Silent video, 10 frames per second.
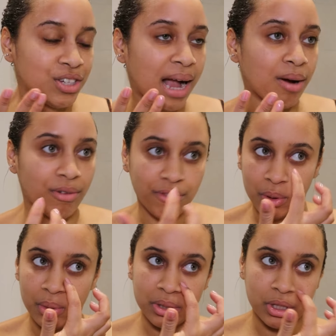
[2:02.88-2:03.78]
shower, of
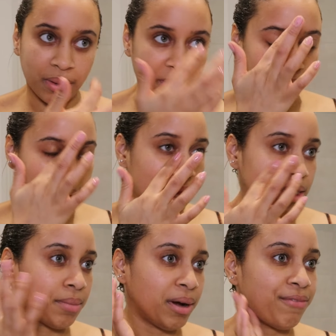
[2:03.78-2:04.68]
course, doing my hair,
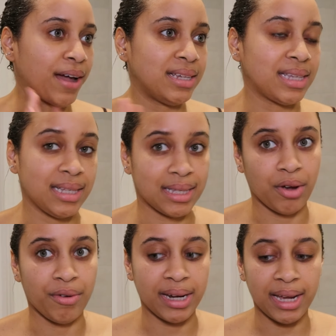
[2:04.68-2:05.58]
so my face is
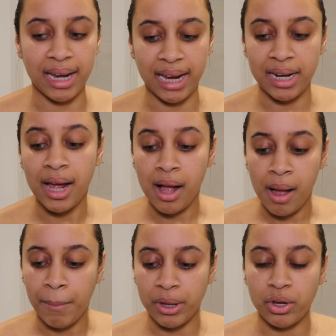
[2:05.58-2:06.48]
already clean,
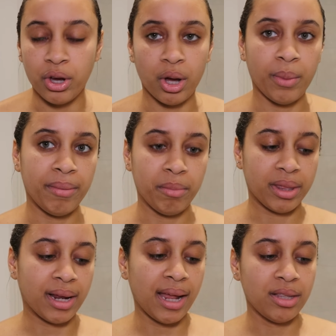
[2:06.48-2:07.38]
but you could go in with
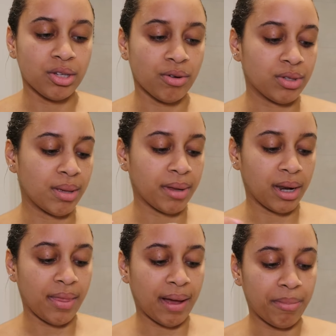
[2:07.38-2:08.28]
a cleanser or something
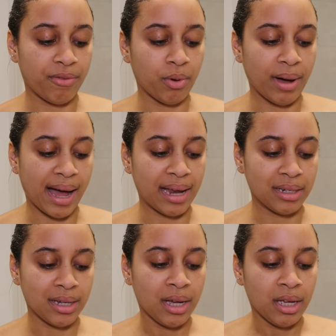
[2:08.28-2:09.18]
like that beforehand,
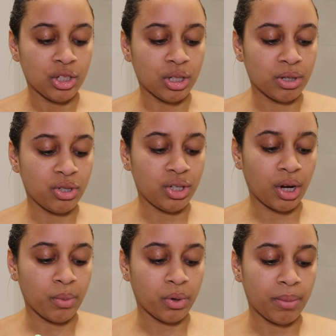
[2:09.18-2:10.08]
just because you
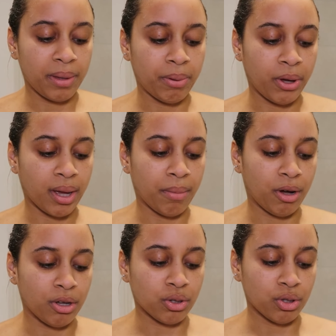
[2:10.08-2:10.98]
don't want to be putting a
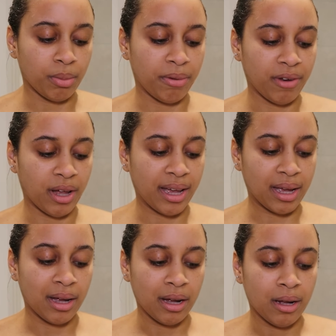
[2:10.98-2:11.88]
mask on top of like
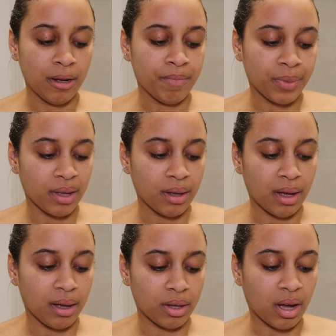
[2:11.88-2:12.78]

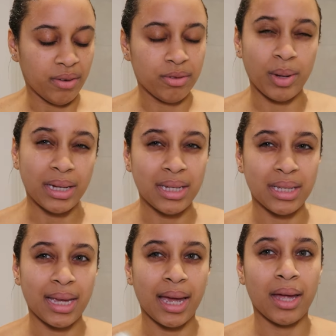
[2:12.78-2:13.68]
kind of sweaty
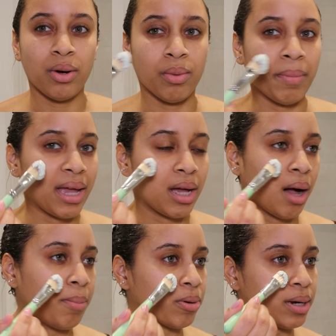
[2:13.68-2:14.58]
skin or
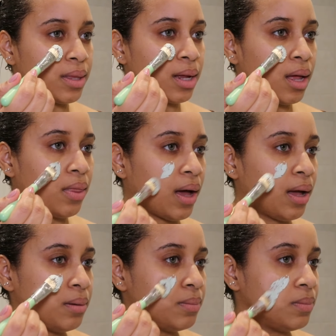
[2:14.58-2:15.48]
makeup or anything like that.